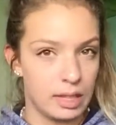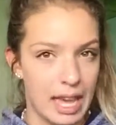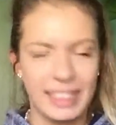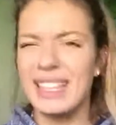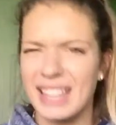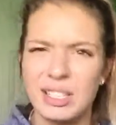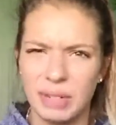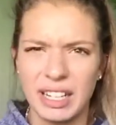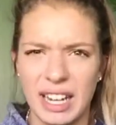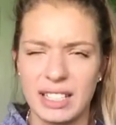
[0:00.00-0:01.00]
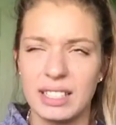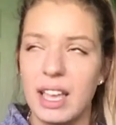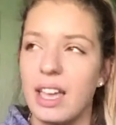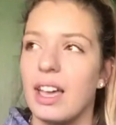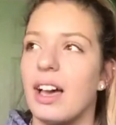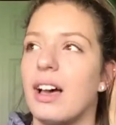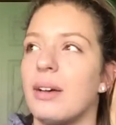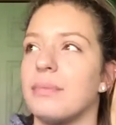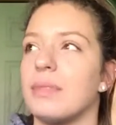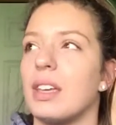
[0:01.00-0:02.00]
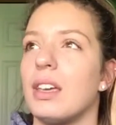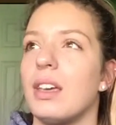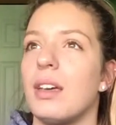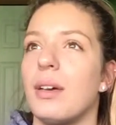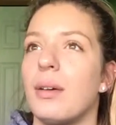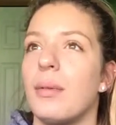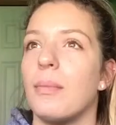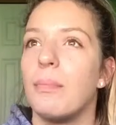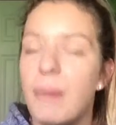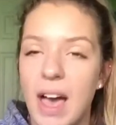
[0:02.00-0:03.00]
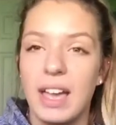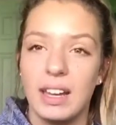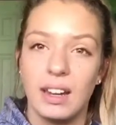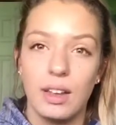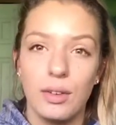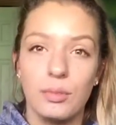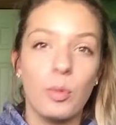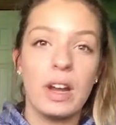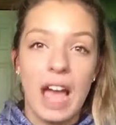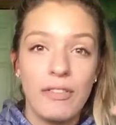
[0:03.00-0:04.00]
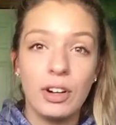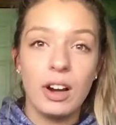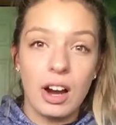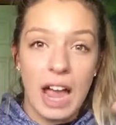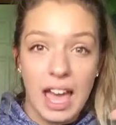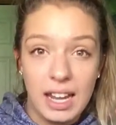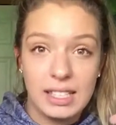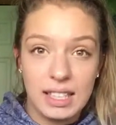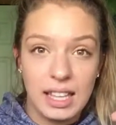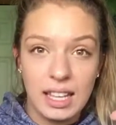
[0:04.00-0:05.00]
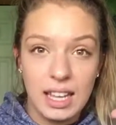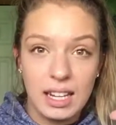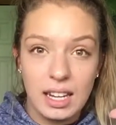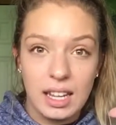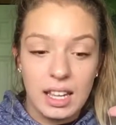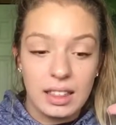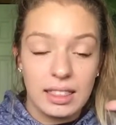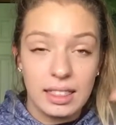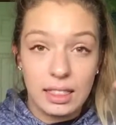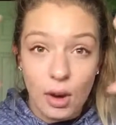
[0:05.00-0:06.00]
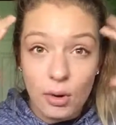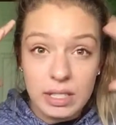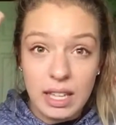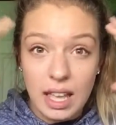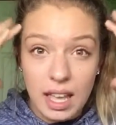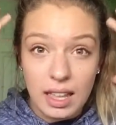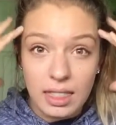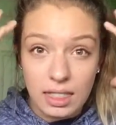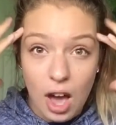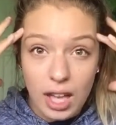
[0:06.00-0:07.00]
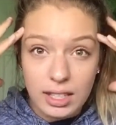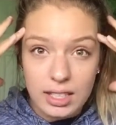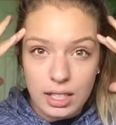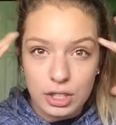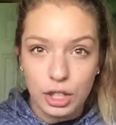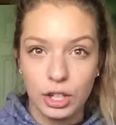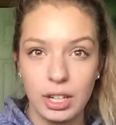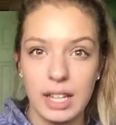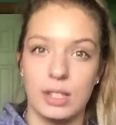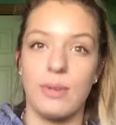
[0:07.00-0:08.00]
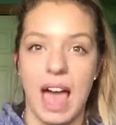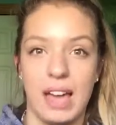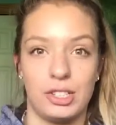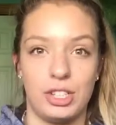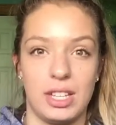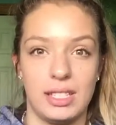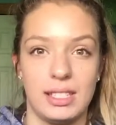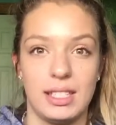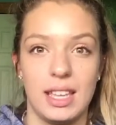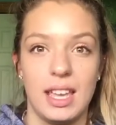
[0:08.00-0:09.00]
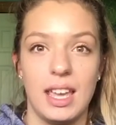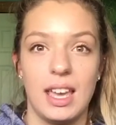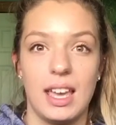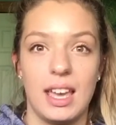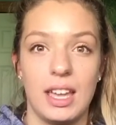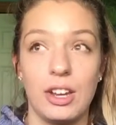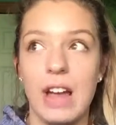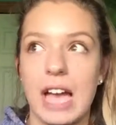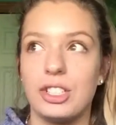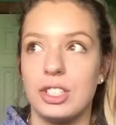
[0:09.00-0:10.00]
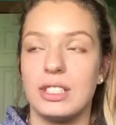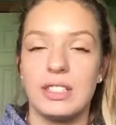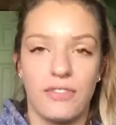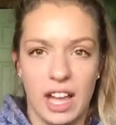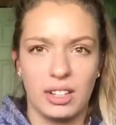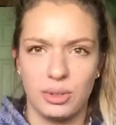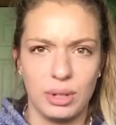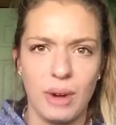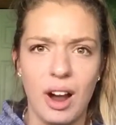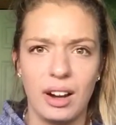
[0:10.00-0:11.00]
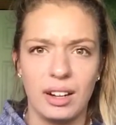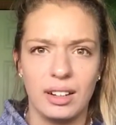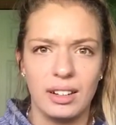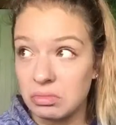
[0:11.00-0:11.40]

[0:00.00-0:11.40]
I think that's what it is. But whatever our head is thinking, those thoughts turn into actions. And your actions define who you are.